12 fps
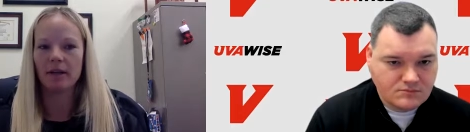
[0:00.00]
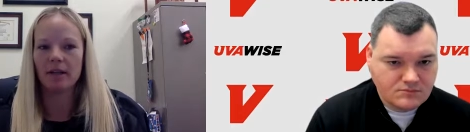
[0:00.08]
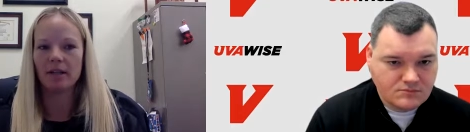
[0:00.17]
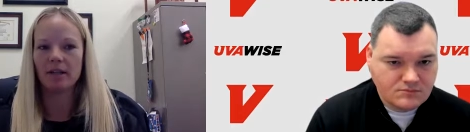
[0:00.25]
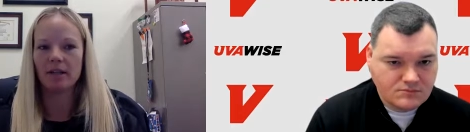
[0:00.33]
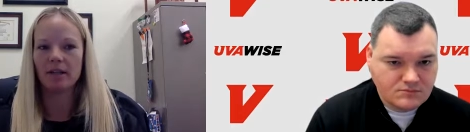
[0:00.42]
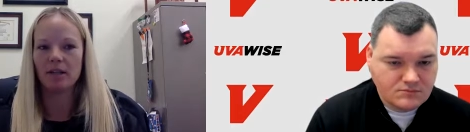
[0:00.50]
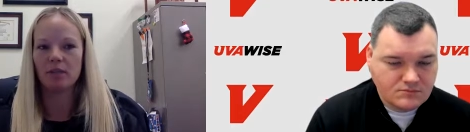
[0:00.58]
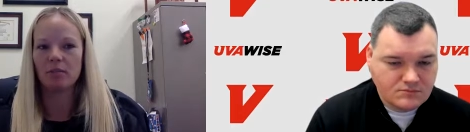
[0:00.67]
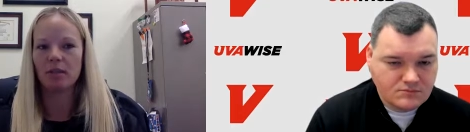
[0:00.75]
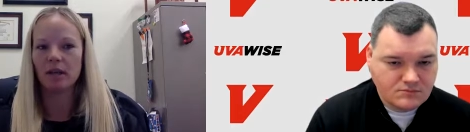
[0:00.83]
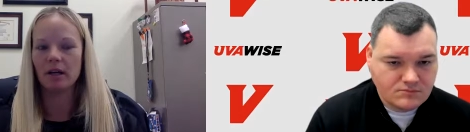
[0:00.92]
Speaker 1: that
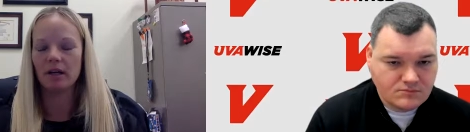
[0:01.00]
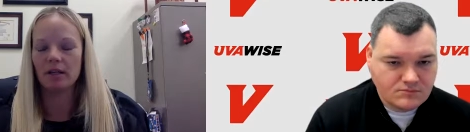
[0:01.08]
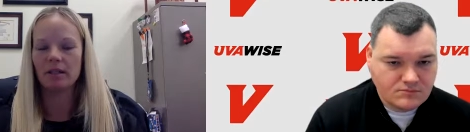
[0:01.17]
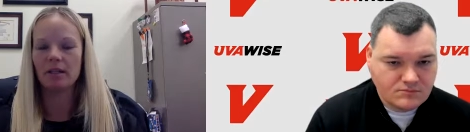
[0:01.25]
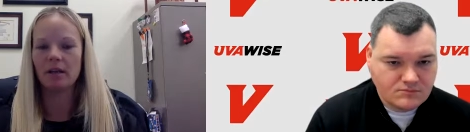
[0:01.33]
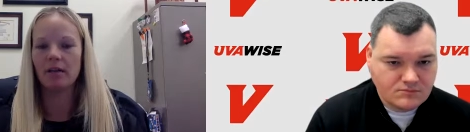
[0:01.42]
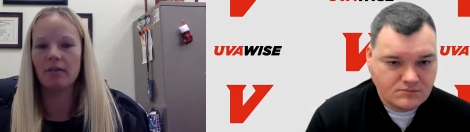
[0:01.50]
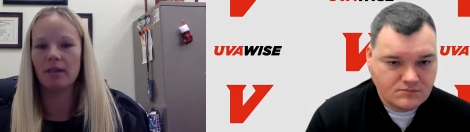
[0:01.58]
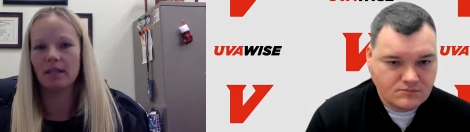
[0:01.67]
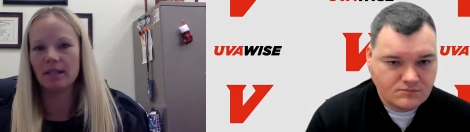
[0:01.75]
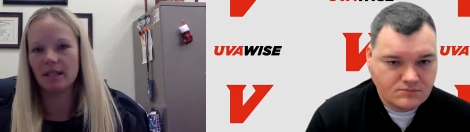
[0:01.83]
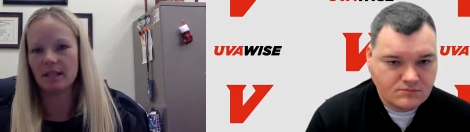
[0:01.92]
just because of the
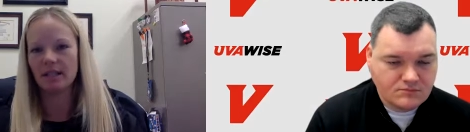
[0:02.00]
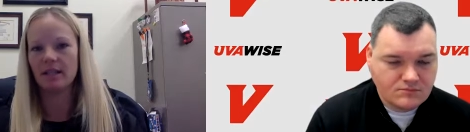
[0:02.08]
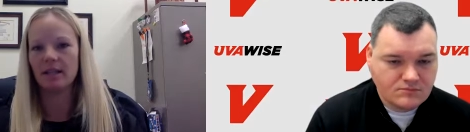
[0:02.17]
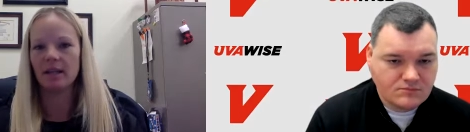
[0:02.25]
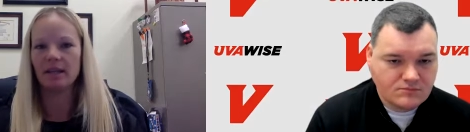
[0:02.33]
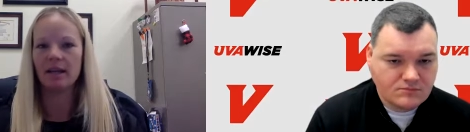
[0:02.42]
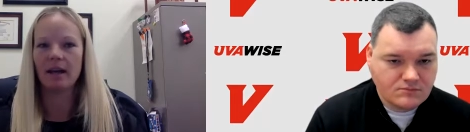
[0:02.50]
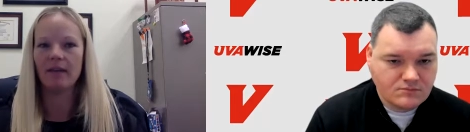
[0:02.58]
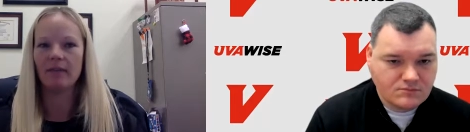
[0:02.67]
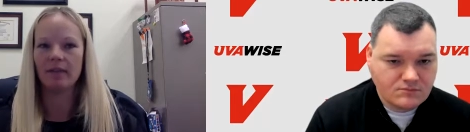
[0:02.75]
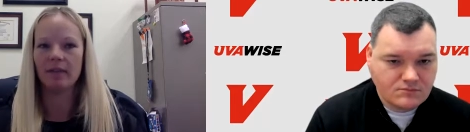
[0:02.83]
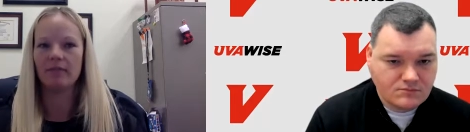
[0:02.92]
intensity that they have on
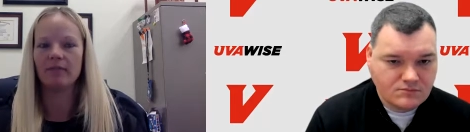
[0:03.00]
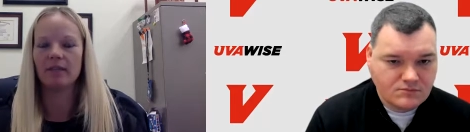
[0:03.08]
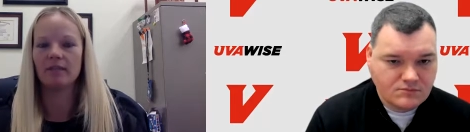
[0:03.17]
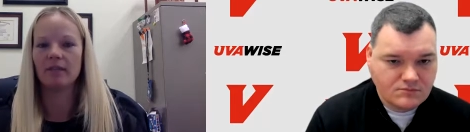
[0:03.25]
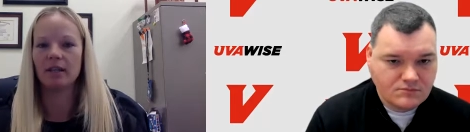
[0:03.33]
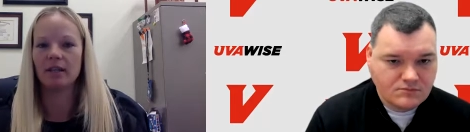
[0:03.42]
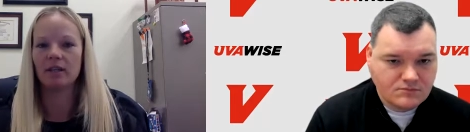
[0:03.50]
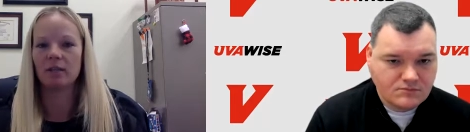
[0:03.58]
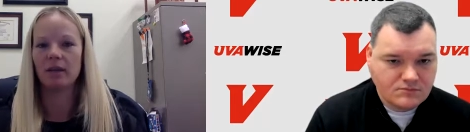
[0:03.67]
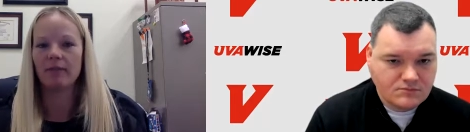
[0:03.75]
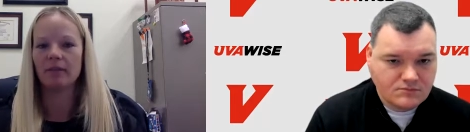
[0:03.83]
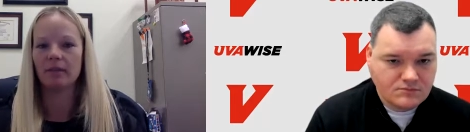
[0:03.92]
the defensive end. So we
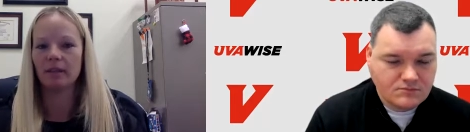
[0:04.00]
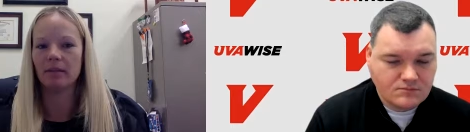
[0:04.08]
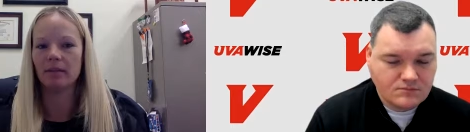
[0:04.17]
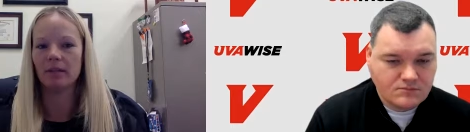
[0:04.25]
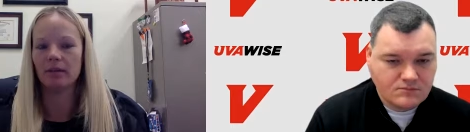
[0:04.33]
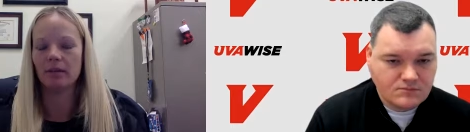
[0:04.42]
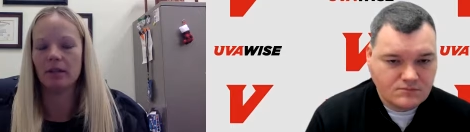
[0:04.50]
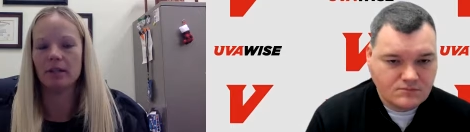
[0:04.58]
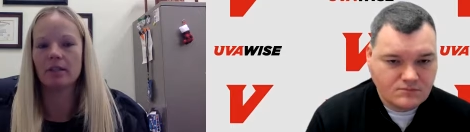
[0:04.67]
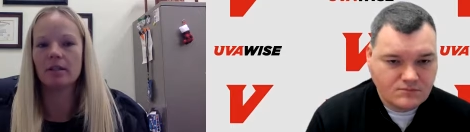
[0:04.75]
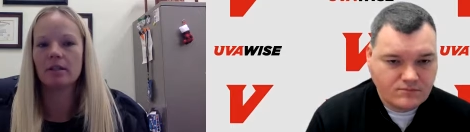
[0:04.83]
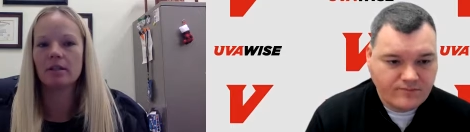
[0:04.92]
have to limit the
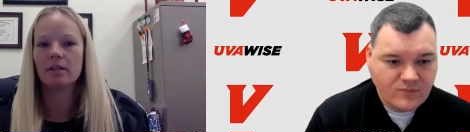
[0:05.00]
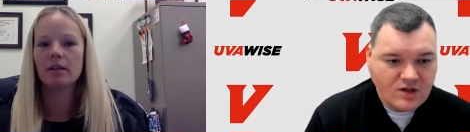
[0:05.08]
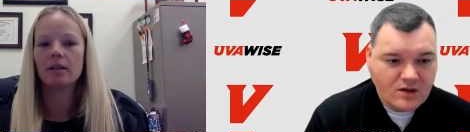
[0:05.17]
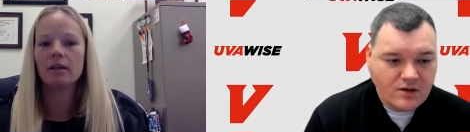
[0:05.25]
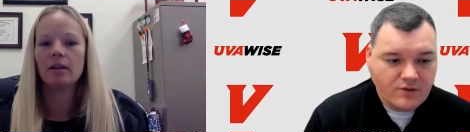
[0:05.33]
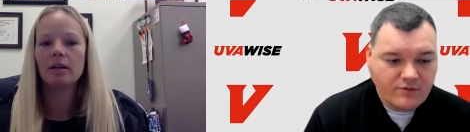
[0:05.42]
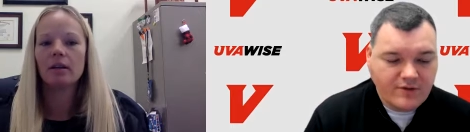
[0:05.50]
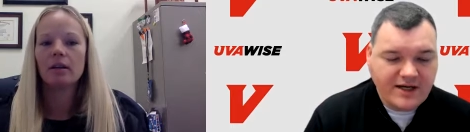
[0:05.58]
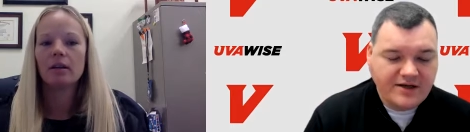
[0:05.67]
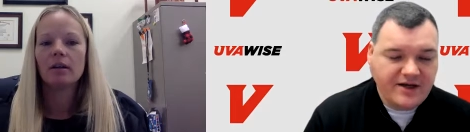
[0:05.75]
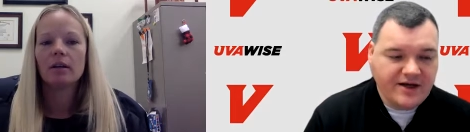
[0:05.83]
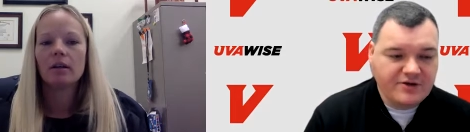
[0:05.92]
runs.
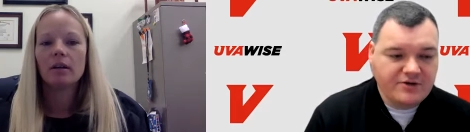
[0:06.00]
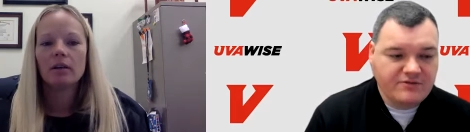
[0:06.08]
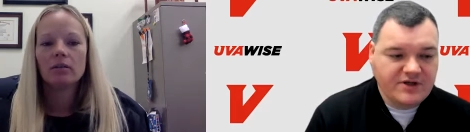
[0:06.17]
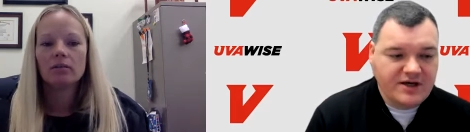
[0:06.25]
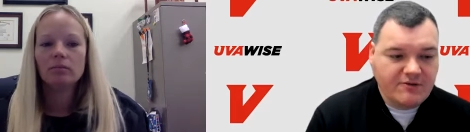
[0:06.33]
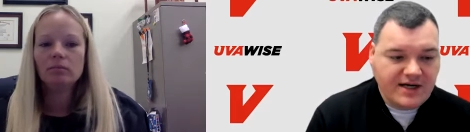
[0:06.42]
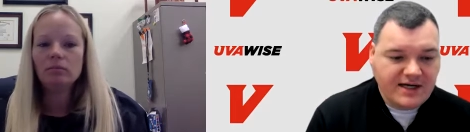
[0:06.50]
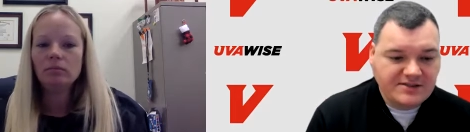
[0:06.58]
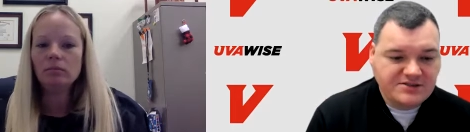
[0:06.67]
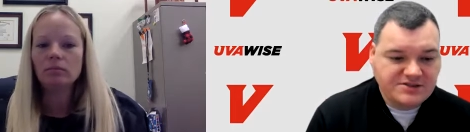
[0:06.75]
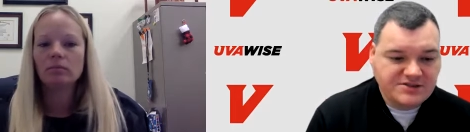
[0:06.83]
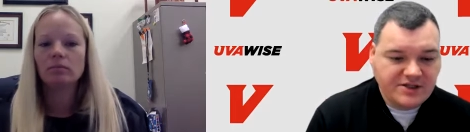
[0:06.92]
Speaker 2: Right now, UVA
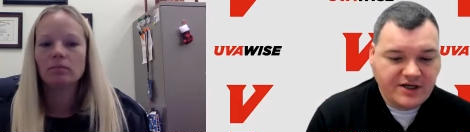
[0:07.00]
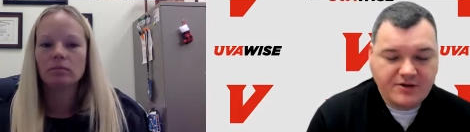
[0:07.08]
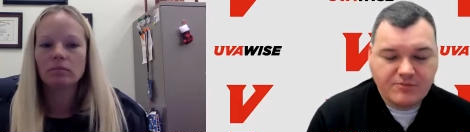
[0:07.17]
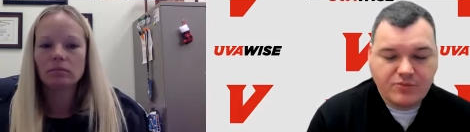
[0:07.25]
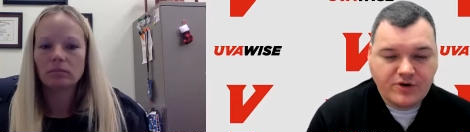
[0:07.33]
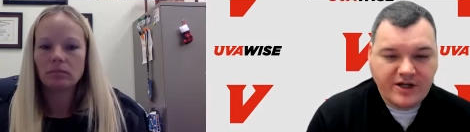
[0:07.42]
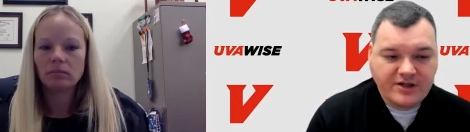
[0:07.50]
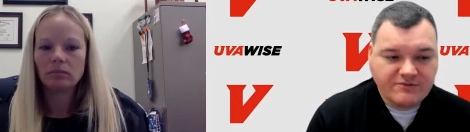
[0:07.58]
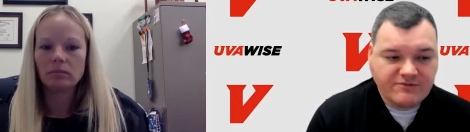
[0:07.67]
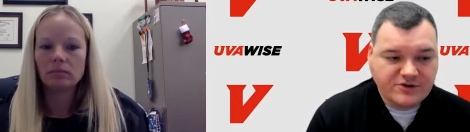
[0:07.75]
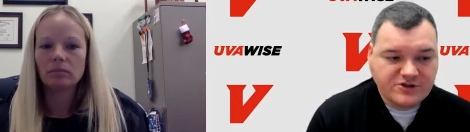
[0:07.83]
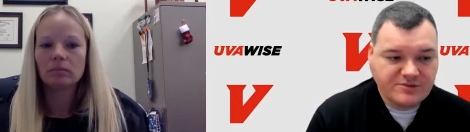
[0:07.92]
Wise is in, a break.
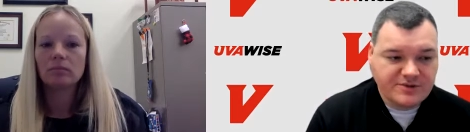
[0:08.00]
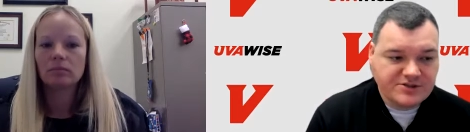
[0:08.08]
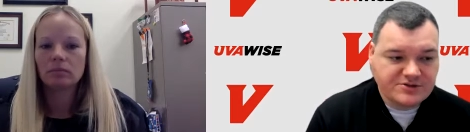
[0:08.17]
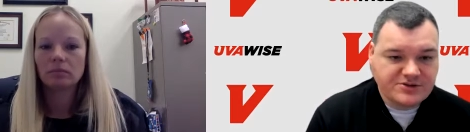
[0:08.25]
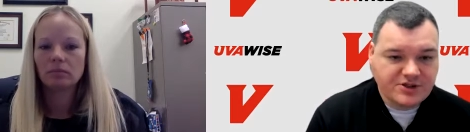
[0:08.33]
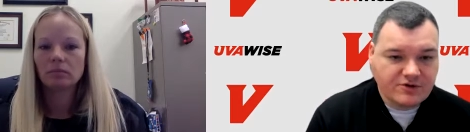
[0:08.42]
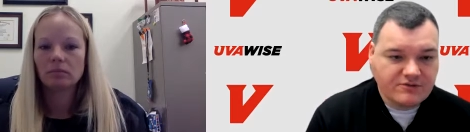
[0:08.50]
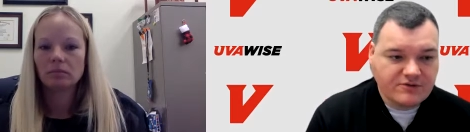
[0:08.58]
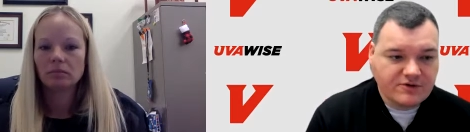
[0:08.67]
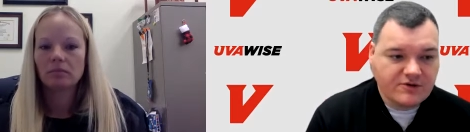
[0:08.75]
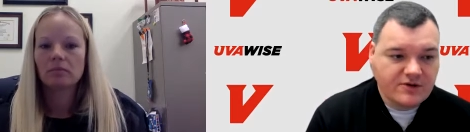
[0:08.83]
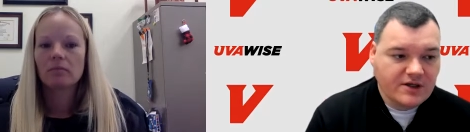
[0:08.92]
First semester's
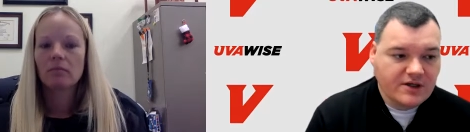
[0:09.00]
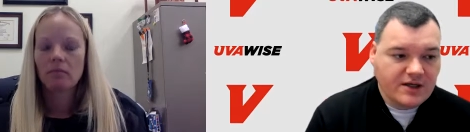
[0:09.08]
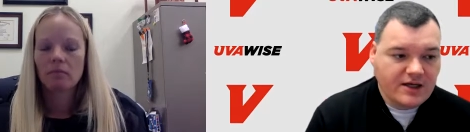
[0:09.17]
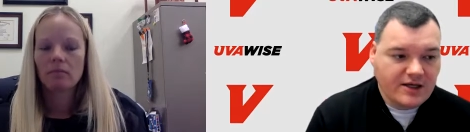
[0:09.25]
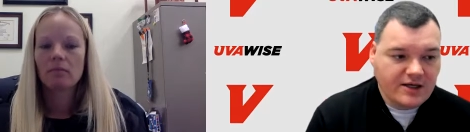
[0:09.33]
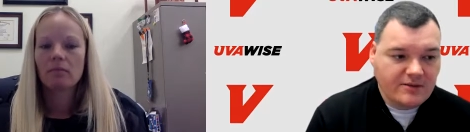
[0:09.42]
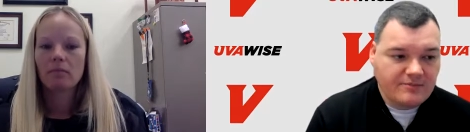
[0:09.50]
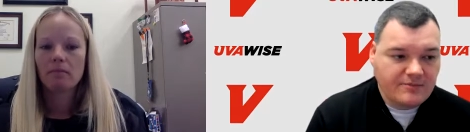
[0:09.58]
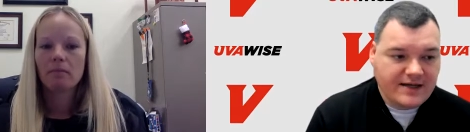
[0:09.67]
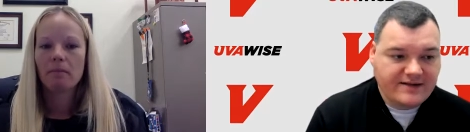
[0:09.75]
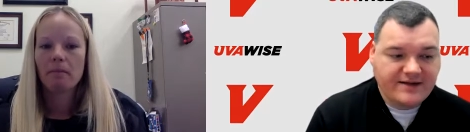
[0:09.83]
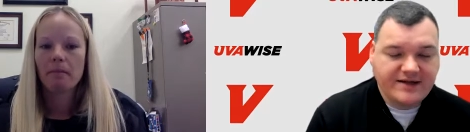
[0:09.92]
over.
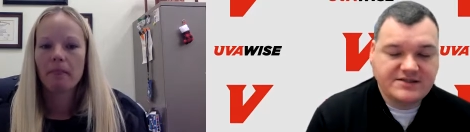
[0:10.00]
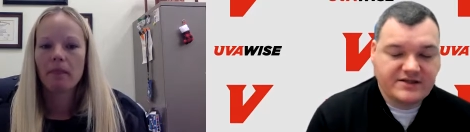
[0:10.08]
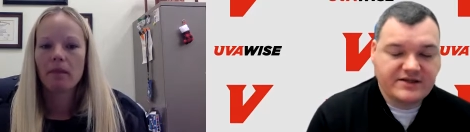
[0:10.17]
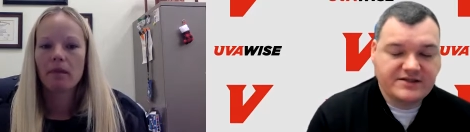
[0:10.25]
Um, I think that's